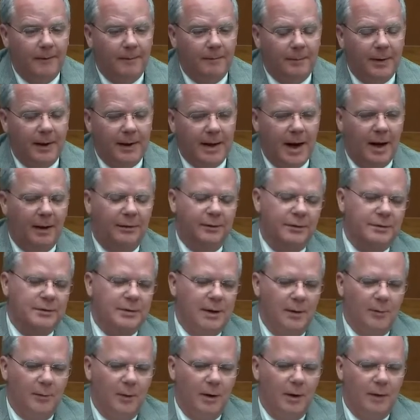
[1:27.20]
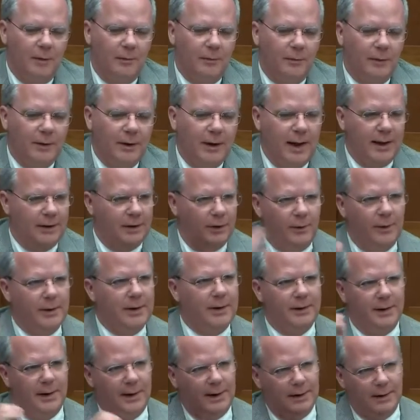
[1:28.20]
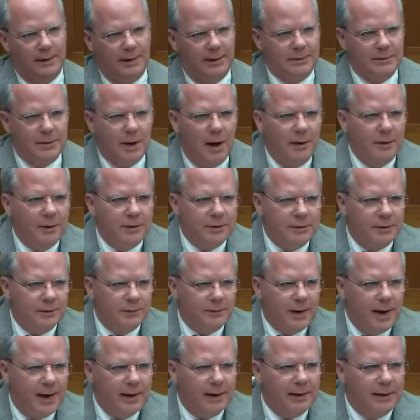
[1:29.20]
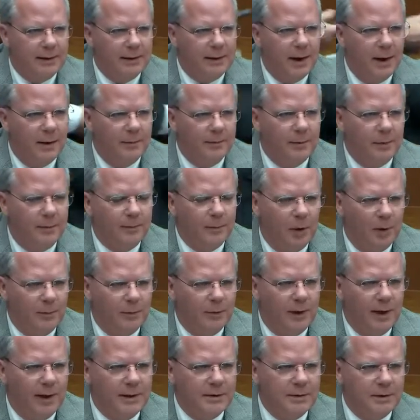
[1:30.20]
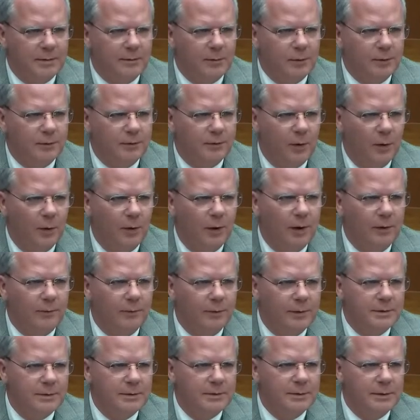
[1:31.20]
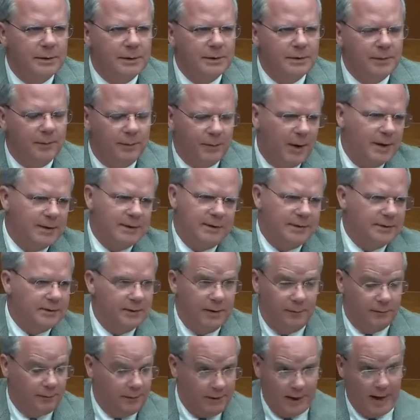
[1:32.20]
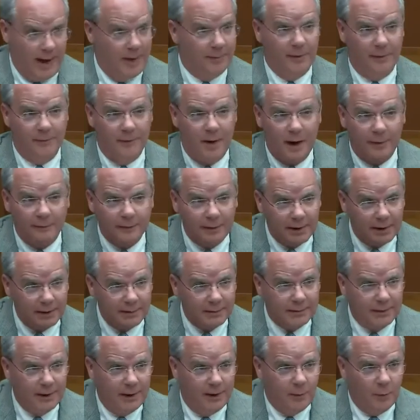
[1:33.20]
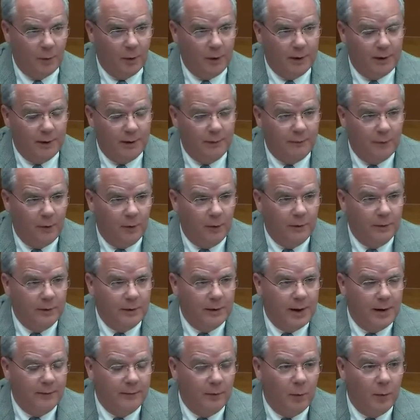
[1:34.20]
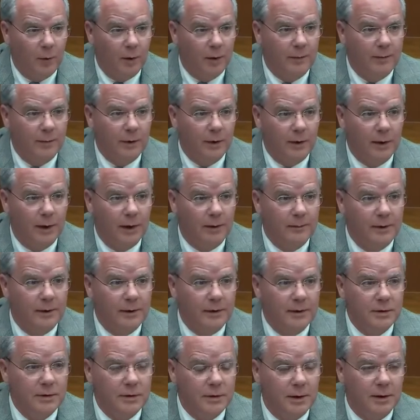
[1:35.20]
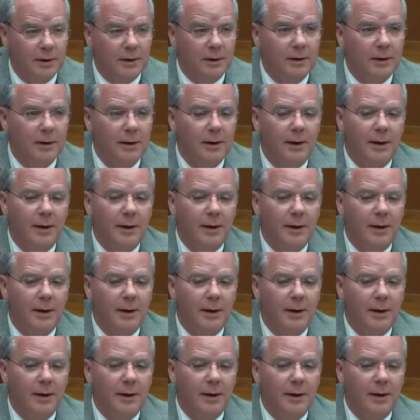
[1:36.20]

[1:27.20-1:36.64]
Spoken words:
but now they're saying, well, we can't do anything unless Congress comes back and help appropriates and moves forward, which is a process that I'm involved in and working for. We have a water bill coming this year.